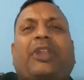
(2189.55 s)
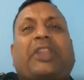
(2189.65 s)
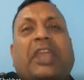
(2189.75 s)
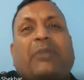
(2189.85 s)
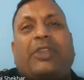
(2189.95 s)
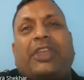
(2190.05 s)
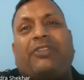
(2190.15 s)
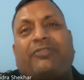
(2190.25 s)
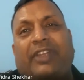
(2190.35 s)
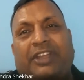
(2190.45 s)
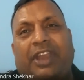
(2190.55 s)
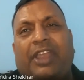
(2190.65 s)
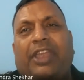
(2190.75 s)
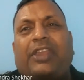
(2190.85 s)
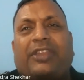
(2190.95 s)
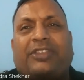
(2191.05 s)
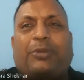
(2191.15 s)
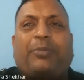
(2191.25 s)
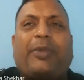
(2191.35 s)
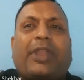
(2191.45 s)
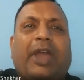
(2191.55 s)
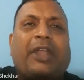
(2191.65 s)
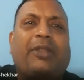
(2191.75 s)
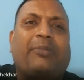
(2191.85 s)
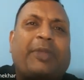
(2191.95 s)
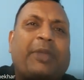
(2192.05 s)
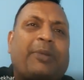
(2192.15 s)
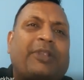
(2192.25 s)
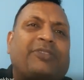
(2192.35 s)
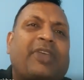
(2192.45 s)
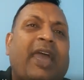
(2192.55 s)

namely inventory, receivable, and payables,